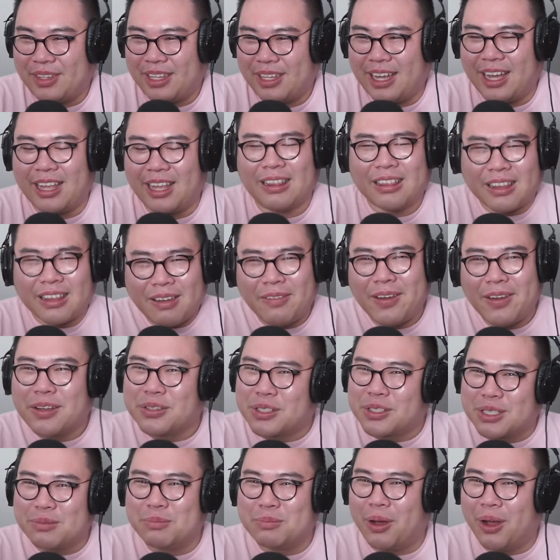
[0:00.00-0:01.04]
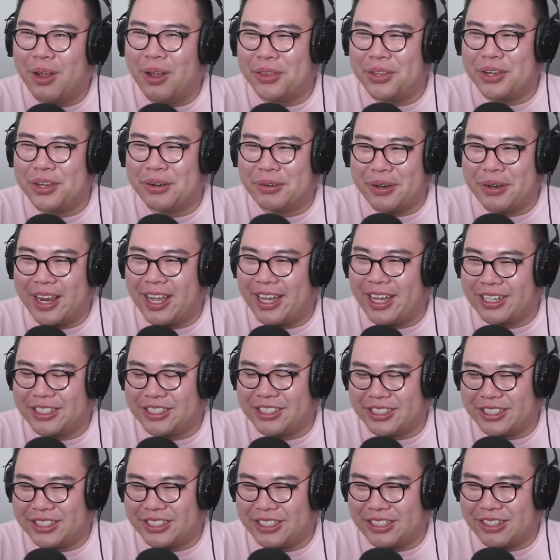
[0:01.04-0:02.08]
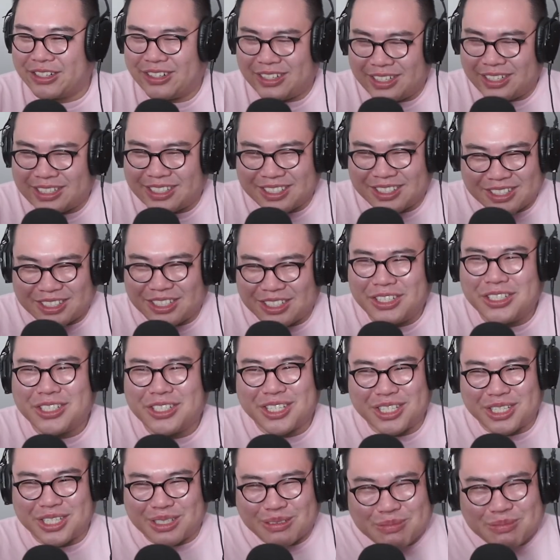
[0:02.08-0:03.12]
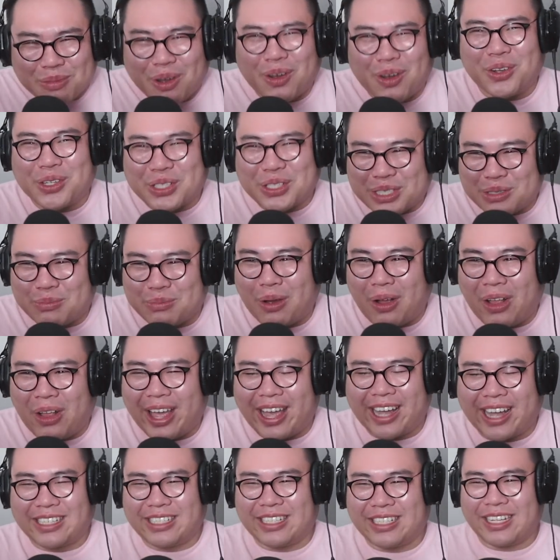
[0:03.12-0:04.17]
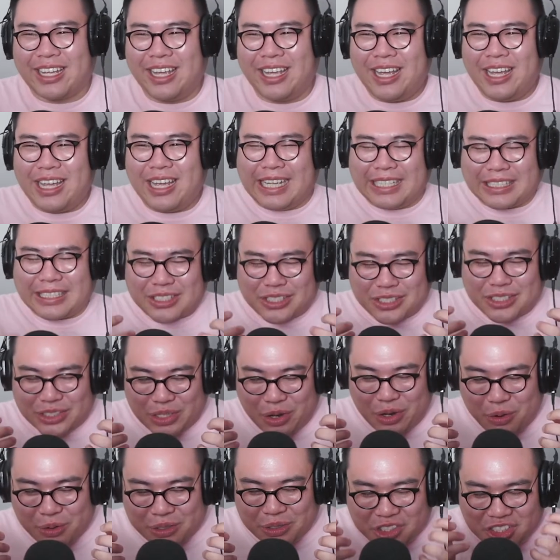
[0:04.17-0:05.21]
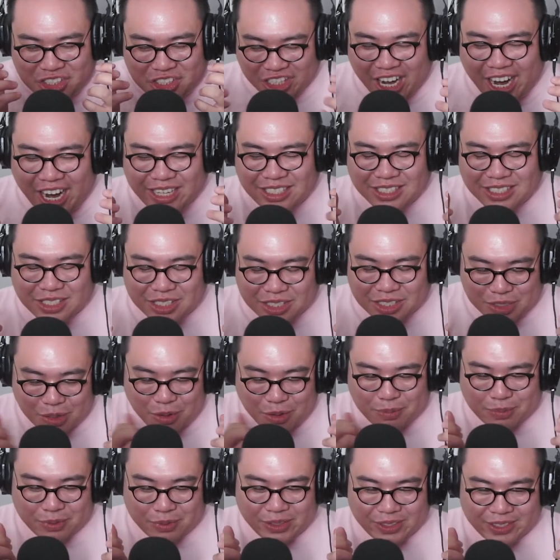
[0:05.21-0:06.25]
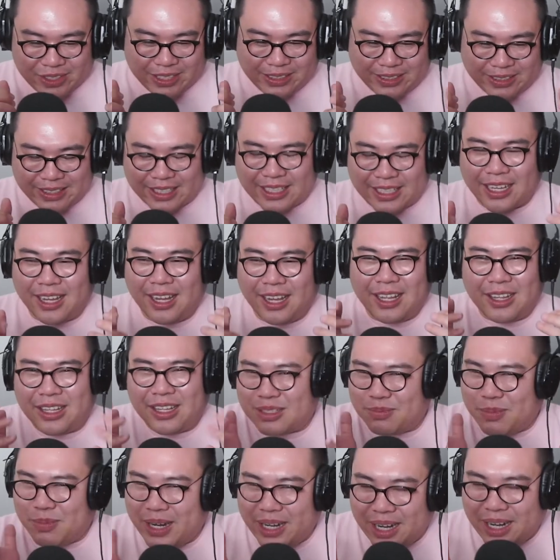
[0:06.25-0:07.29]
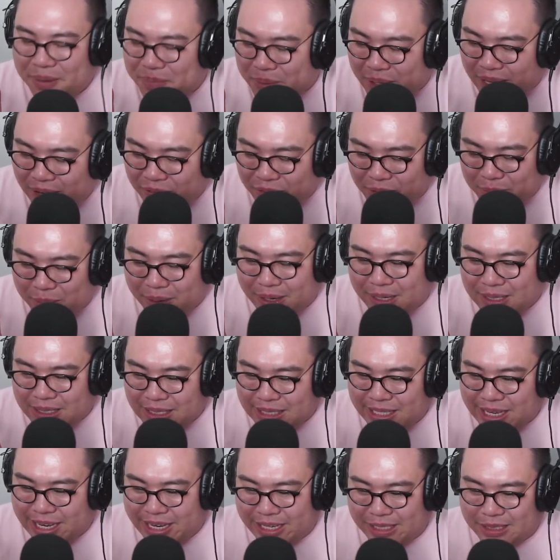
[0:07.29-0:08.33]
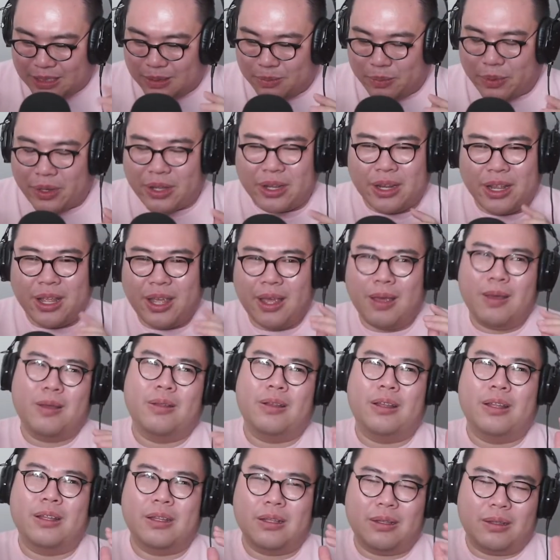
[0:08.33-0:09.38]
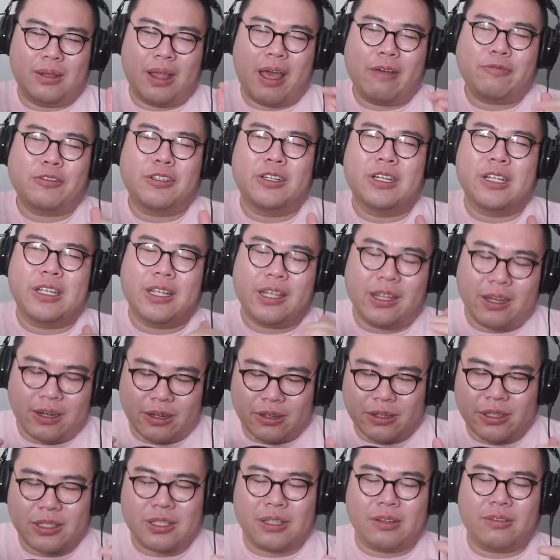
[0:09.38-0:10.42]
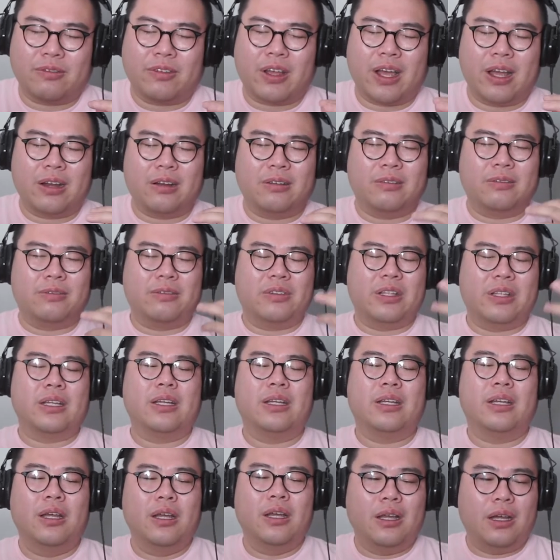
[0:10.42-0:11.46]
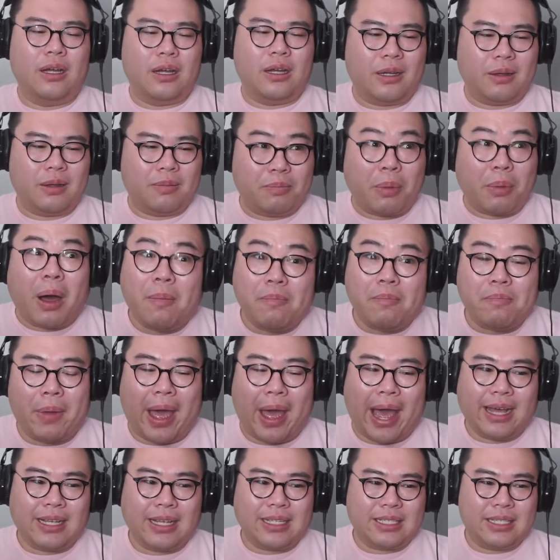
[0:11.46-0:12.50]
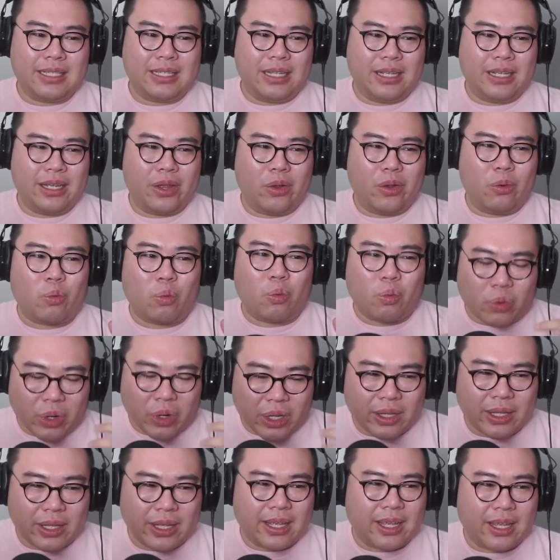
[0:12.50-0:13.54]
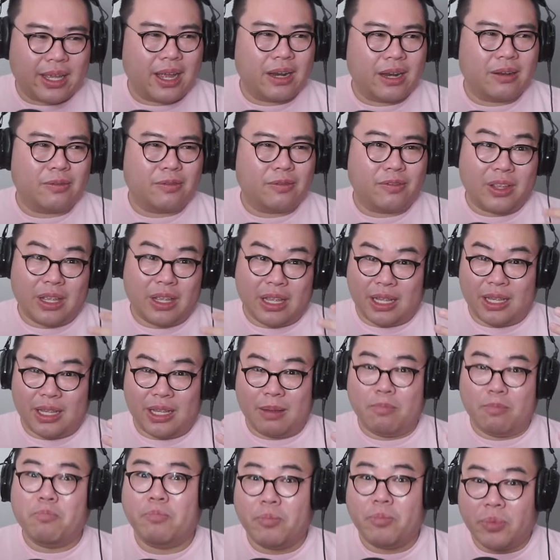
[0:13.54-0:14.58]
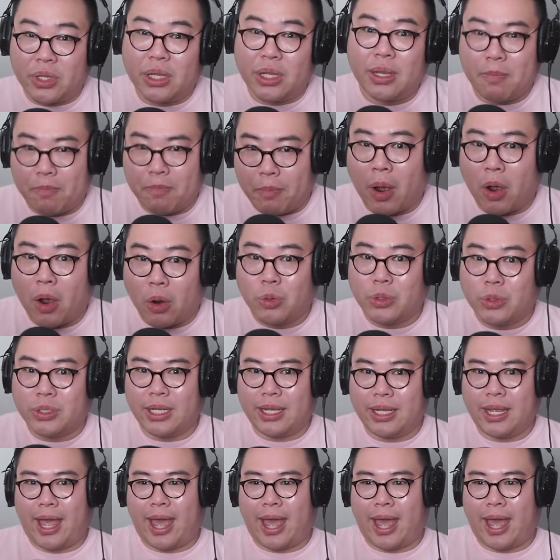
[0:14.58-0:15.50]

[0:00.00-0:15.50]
I love how small their reactions are. It's such small acting. It shines so brilliantly. This might not be everybody's taste, but after years of kind of the bombastic, really kind of imposing